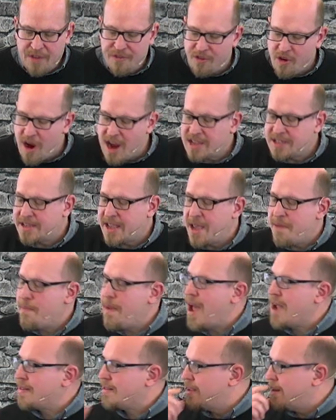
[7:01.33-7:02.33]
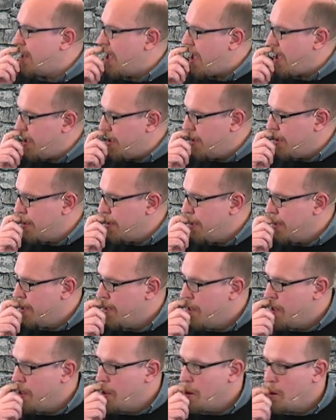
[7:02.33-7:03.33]
If Christ came back today,
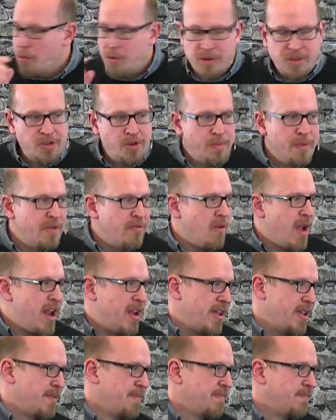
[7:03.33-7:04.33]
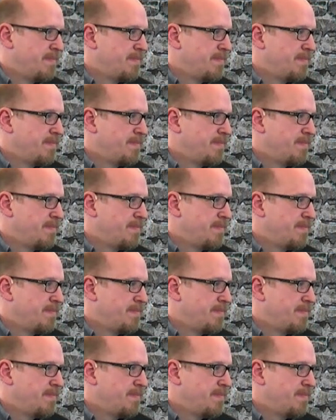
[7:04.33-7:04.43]
would you be ready?